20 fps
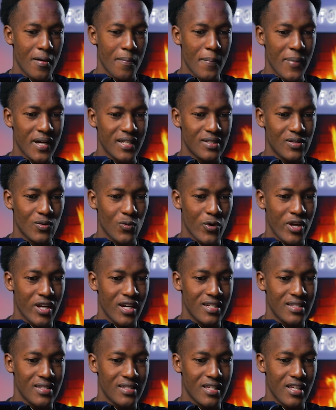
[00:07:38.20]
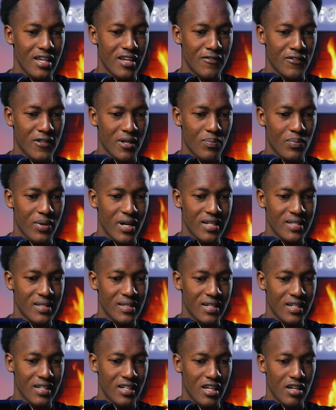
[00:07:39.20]
But we can see if the price
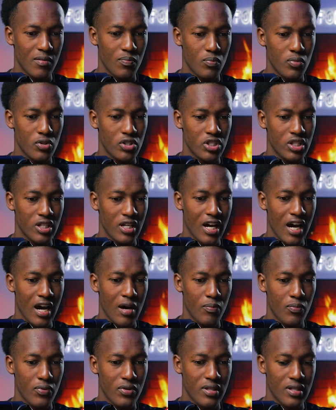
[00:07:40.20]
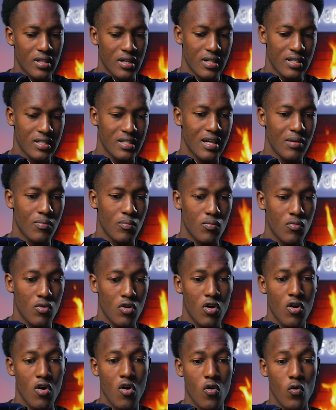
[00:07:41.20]
can keep pushing up with some
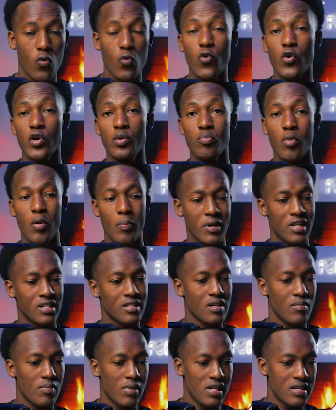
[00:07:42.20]
good momentum.